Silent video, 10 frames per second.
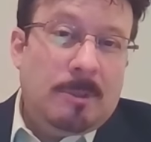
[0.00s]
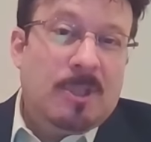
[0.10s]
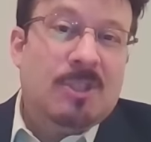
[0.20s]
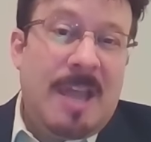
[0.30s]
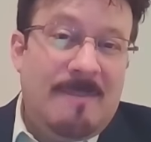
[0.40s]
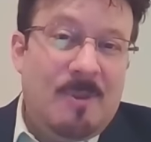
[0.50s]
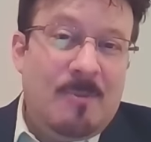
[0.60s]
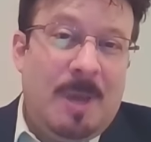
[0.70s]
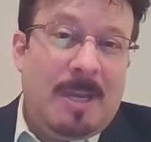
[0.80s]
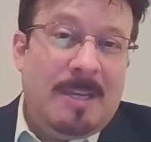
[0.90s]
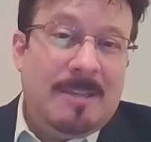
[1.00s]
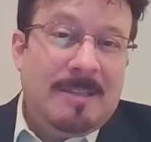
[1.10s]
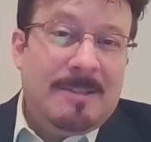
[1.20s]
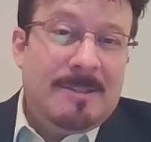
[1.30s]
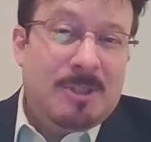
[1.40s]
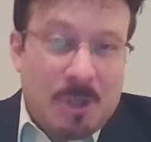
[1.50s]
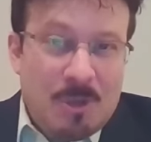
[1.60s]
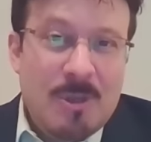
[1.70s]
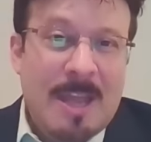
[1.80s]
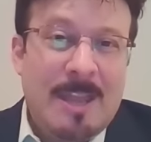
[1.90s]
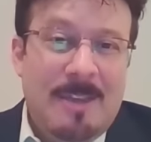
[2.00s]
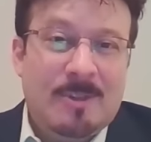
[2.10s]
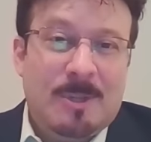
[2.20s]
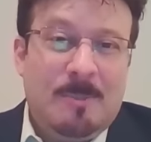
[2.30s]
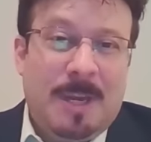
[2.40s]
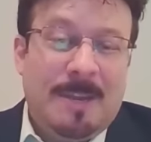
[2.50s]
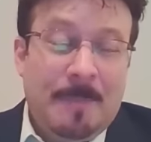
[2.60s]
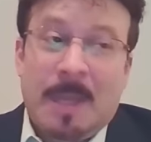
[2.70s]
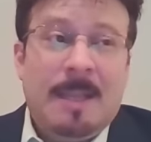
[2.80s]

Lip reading: to save you money so you then give some money.